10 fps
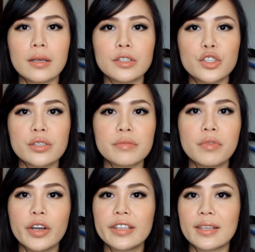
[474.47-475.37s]
just
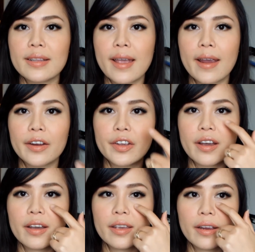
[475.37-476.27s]
avoid that area
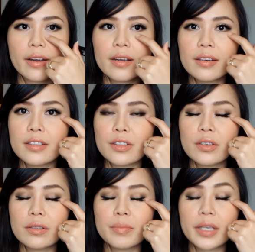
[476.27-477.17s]
here
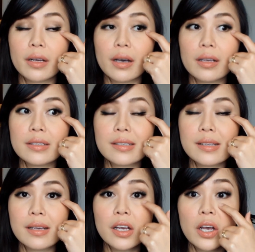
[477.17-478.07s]
because
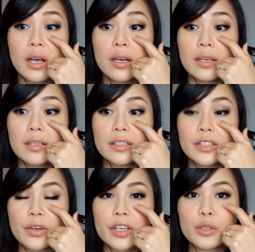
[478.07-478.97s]

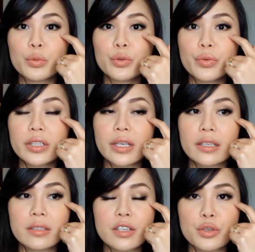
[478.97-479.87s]
it would really
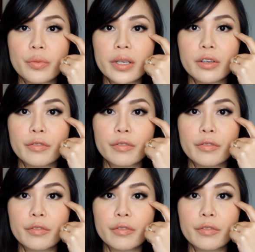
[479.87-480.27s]
accentuate your